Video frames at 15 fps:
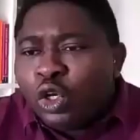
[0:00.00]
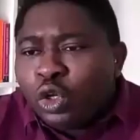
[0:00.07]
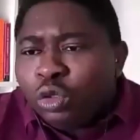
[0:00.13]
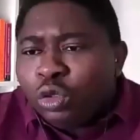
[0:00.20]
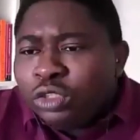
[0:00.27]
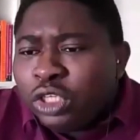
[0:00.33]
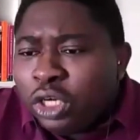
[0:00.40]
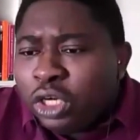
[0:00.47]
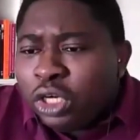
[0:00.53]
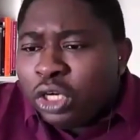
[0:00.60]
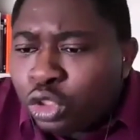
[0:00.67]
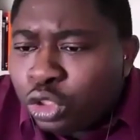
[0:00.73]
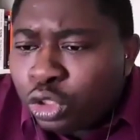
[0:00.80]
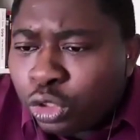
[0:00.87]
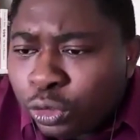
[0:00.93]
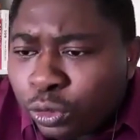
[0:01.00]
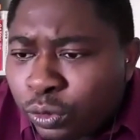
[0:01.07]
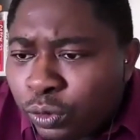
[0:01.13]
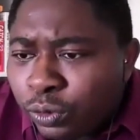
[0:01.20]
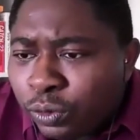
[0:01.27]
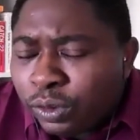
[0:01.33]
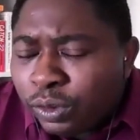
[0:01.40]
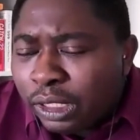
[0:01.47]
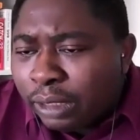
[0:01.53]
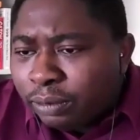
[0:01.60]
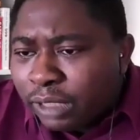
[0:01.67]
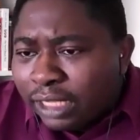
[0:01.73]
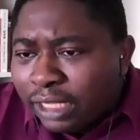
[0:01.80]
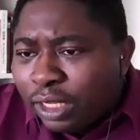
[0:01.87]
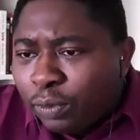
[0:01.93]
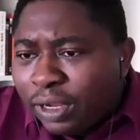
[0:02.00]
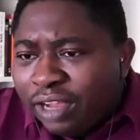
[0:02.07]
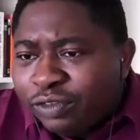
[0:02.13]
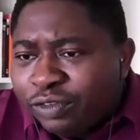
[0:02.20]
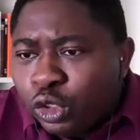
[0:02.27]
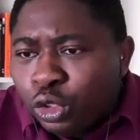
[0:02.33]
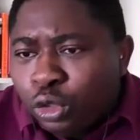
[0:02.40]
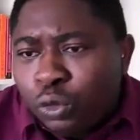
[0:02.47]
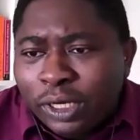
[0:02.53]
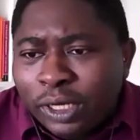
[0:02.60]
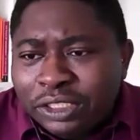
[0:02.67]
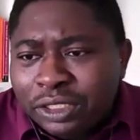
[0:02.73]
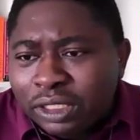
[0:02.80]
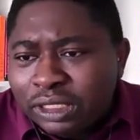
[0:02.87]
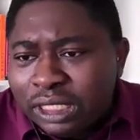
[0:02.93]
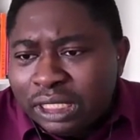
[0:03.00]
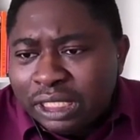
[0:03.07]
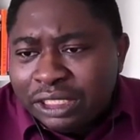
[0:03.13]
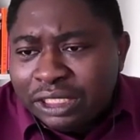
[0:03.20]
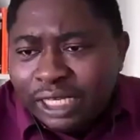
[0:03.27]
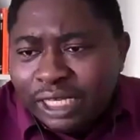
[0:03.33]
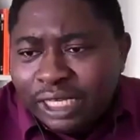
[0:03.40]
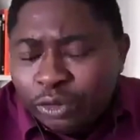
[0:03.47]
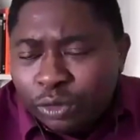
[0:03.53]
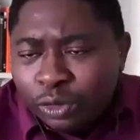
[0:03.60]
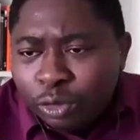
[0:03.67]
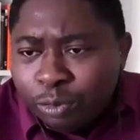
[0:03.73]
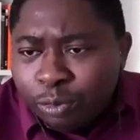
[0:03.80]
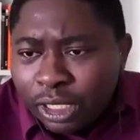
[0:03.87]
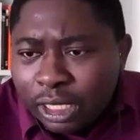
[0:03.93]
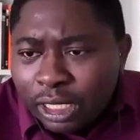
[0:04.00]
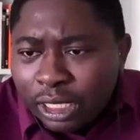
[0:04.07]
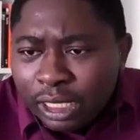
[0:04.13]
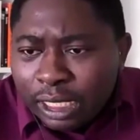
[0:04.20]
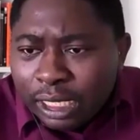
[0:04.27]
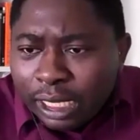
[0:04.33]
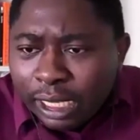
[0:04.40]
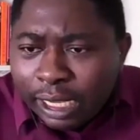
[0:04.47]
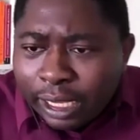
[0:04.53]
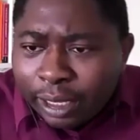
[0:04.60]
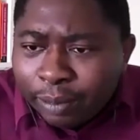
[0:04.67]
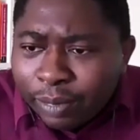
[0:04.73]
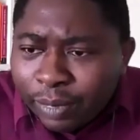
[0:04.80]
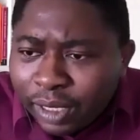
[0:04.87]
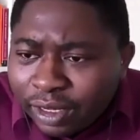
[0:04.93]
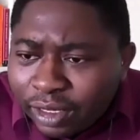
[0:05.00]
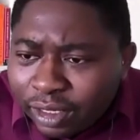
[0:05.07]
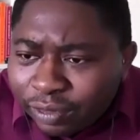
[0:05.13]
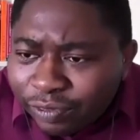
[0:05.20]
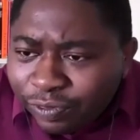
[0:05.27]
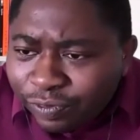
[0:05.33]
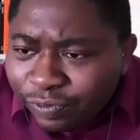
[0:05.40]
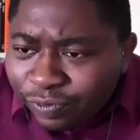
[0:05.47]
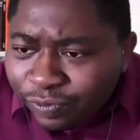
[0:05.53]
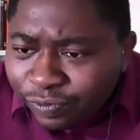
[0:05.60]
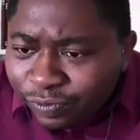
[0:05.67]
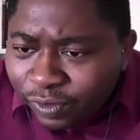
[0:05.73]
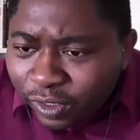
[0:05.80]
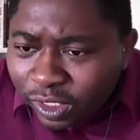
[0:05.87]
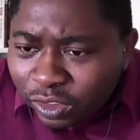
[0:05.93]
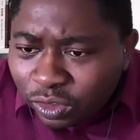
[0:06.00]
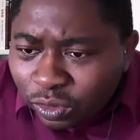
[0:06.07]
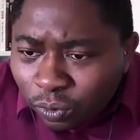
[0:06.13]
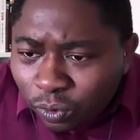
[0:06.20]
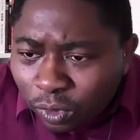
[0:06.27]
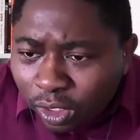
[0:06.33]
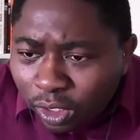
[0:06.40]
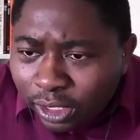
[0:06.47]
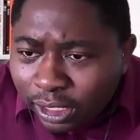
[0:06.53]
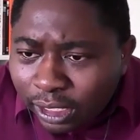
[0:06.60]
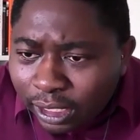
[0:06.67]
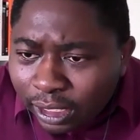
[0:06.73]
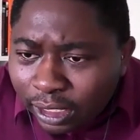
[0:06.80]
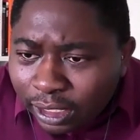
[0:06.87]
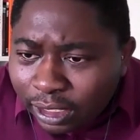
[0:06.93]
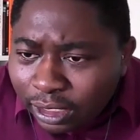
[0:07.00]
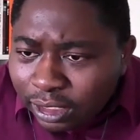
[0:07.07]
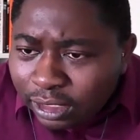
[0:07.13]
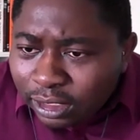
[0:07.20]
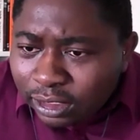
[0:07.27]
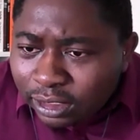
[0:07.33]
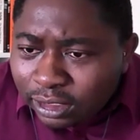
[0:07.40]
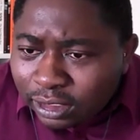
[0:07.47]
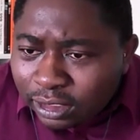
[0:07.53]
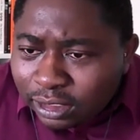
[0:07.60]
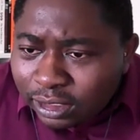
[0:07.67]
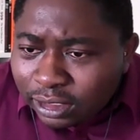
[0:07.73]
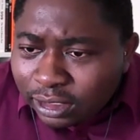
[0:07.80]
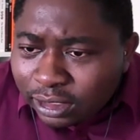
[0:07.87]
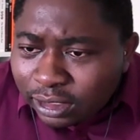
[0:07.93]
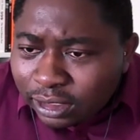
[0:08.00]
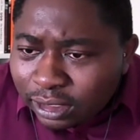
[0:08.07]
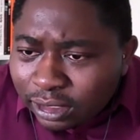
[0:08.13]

going to turn to, I think we have 2 questions in the chat group. The first one is,